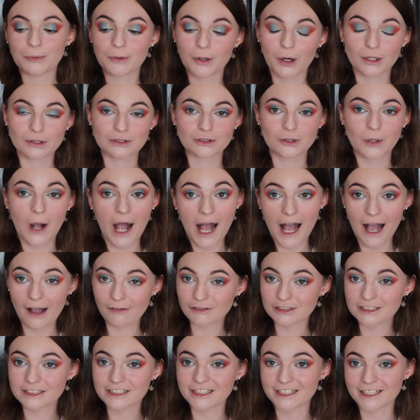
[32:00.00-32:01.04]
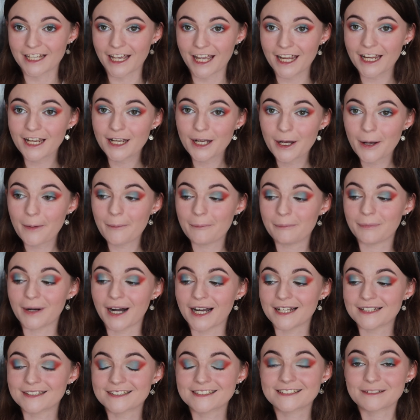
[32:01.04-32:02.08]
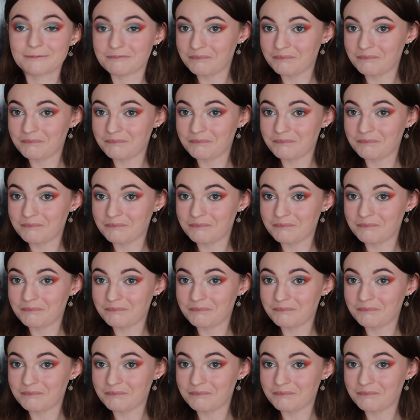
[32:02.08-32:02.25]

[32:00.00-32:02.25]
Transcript: contour. I haven't today, but